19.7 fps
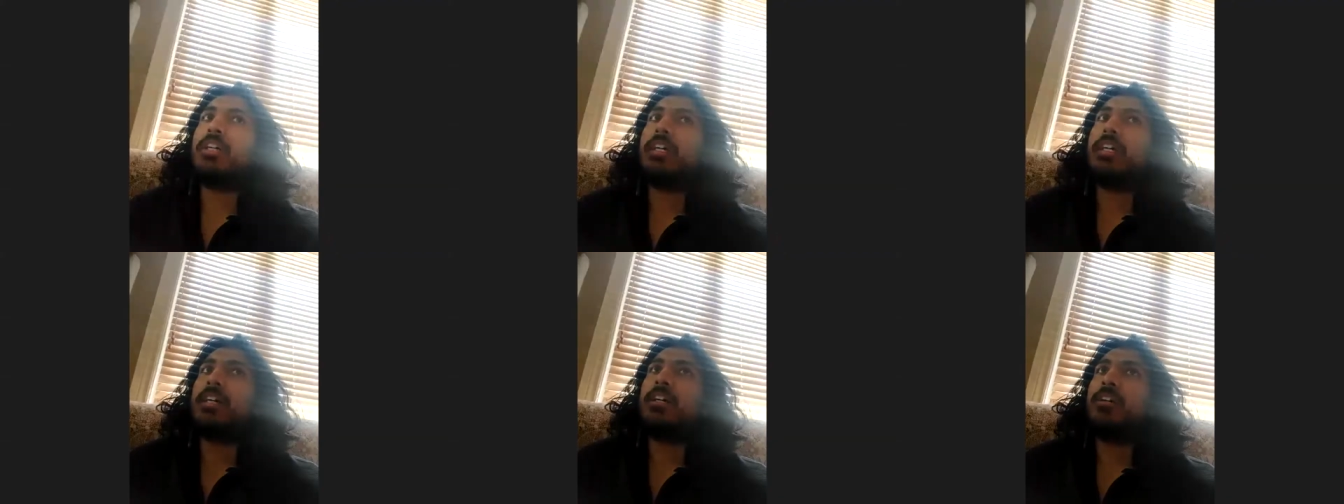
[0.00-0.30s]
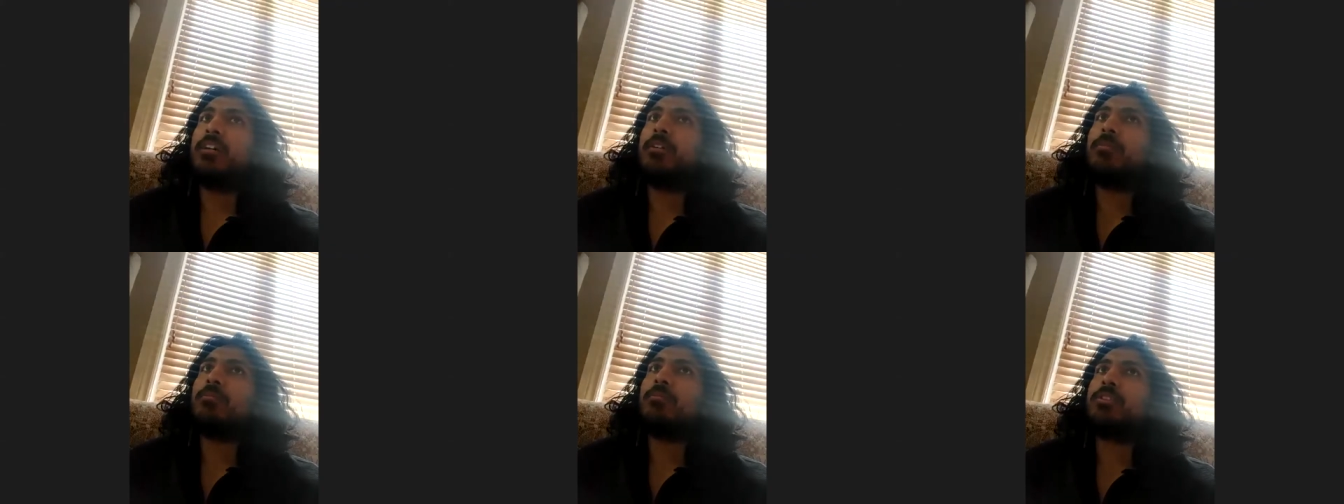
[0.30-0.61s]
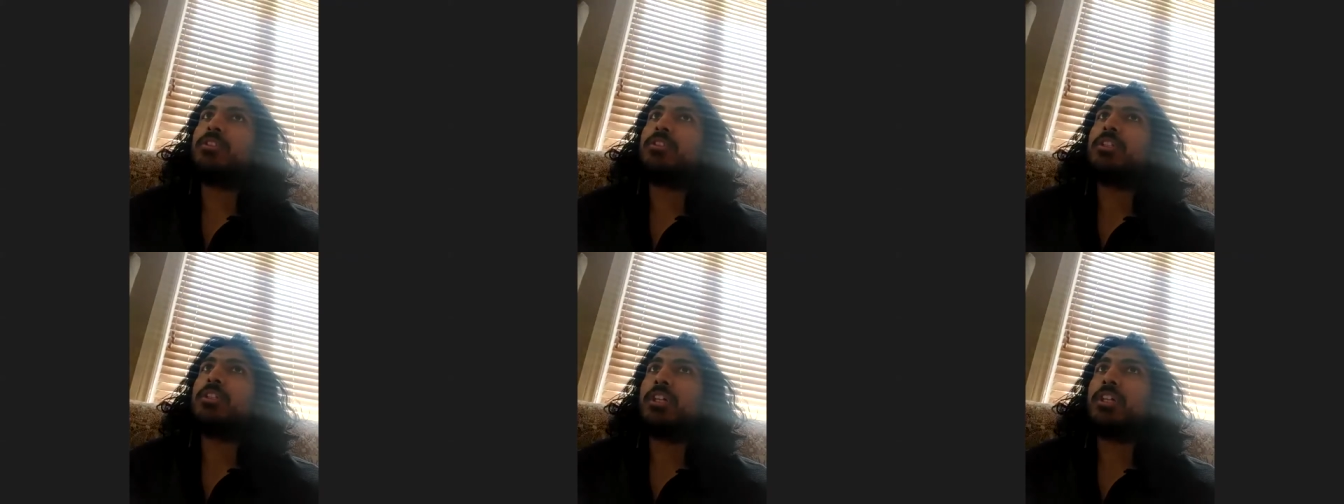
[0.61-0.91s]
um,
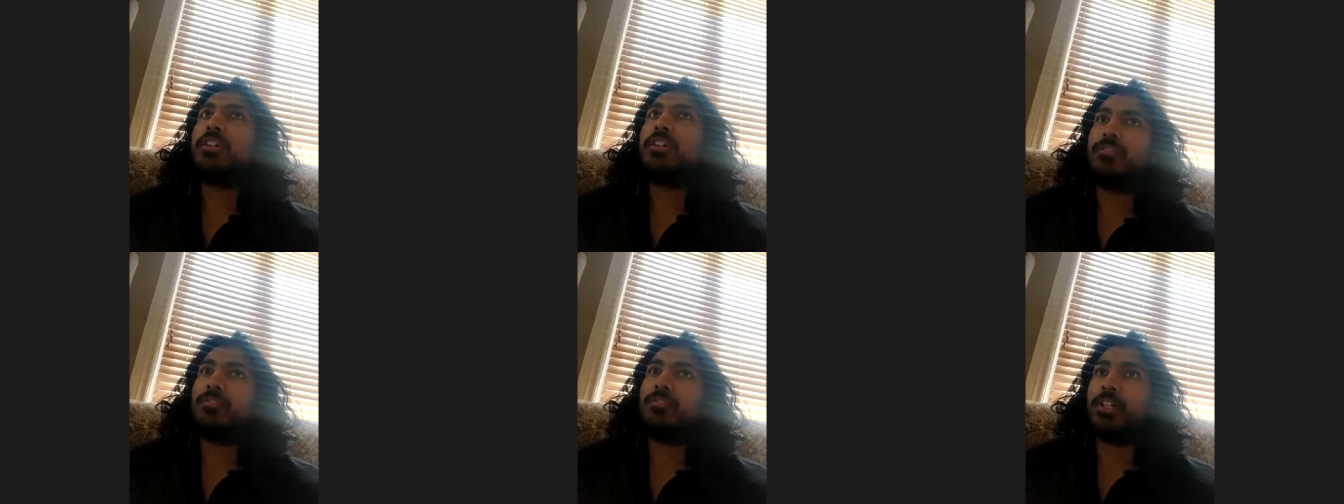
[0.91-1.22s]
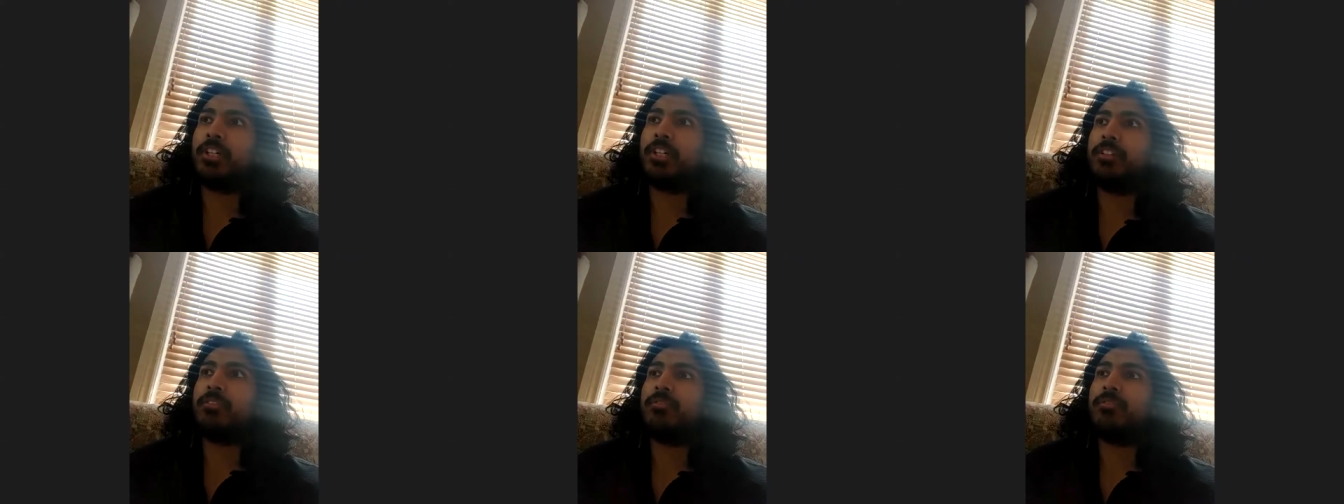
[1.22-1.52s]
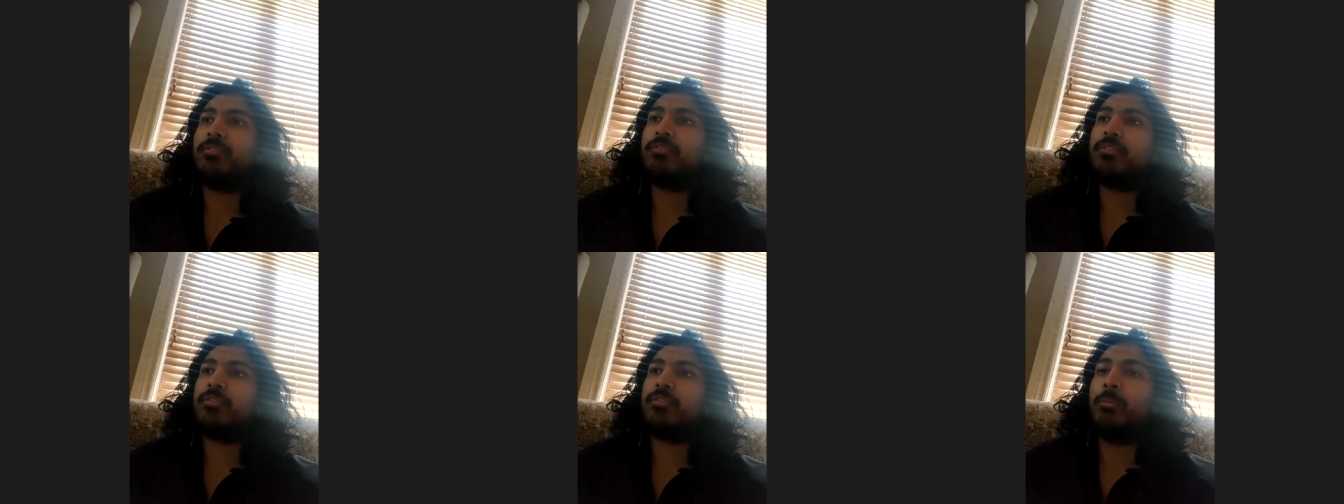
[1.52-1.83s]
to clarify,
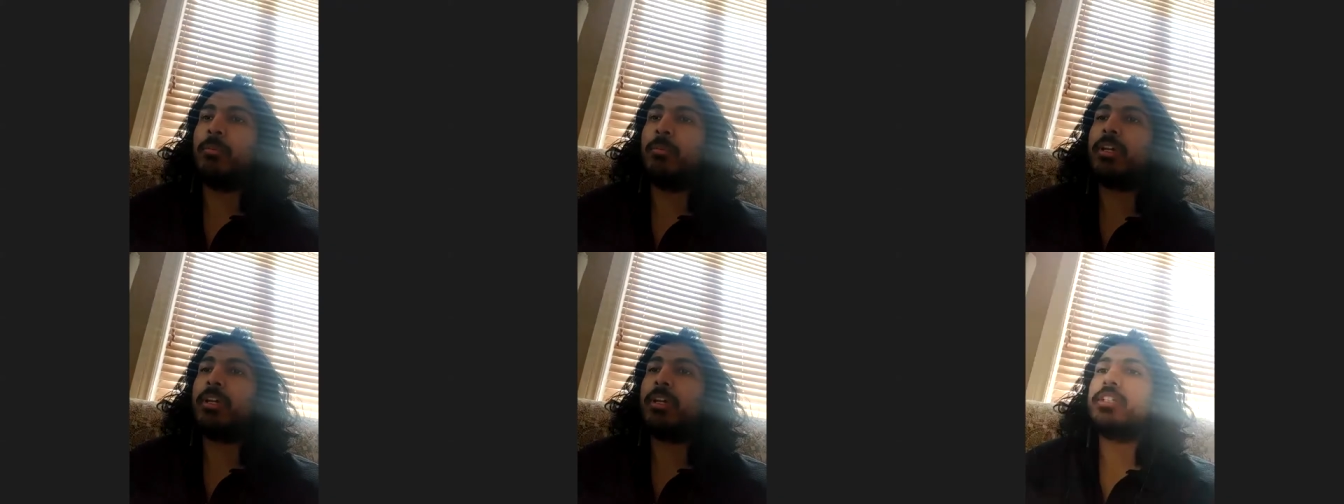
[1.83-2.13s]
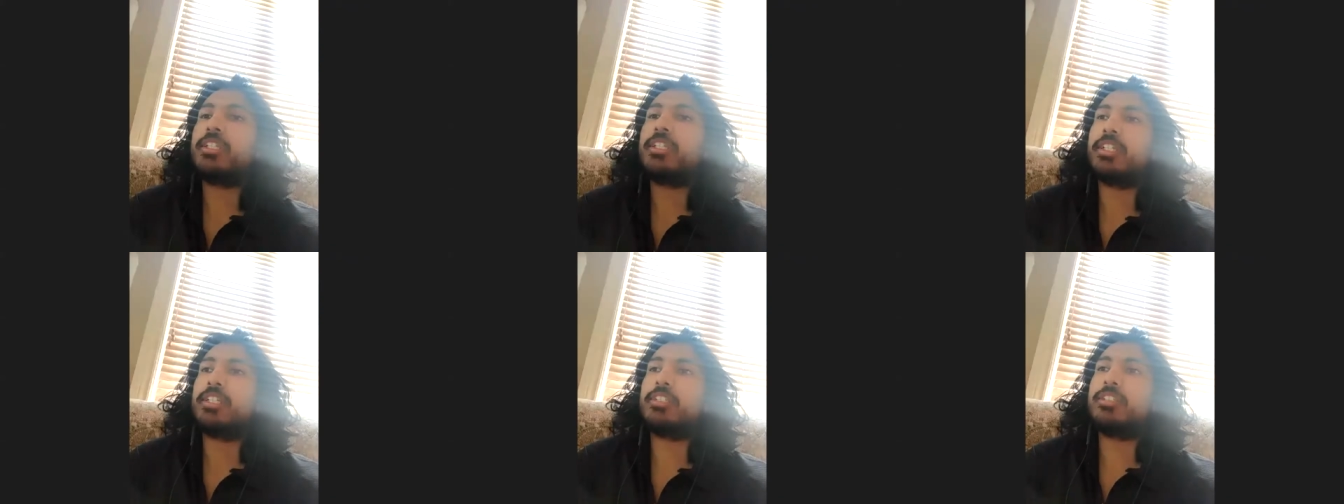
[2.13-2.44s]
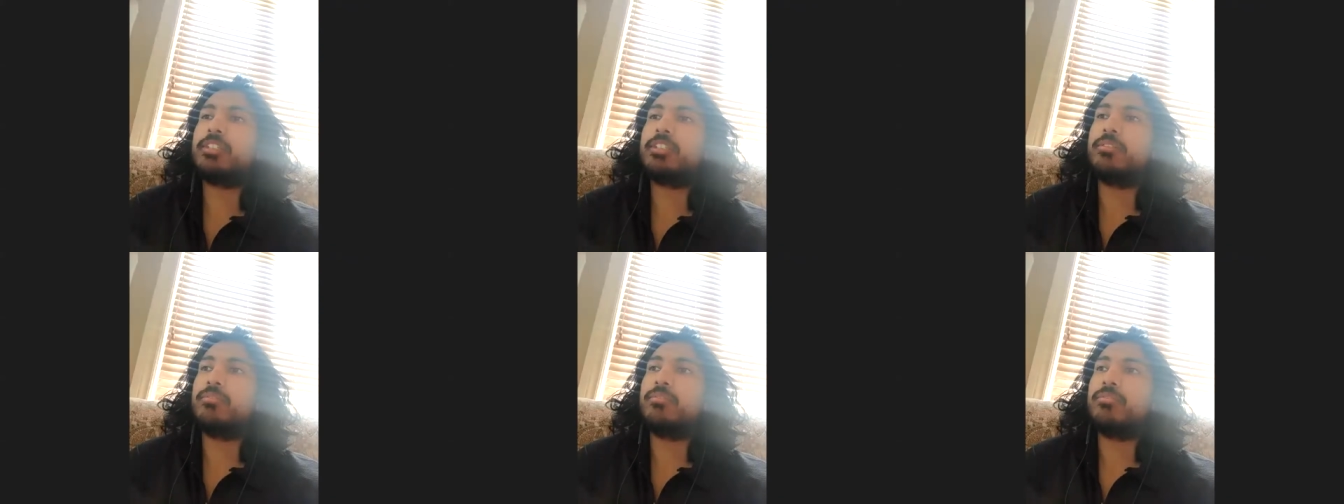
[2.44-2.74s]
metadata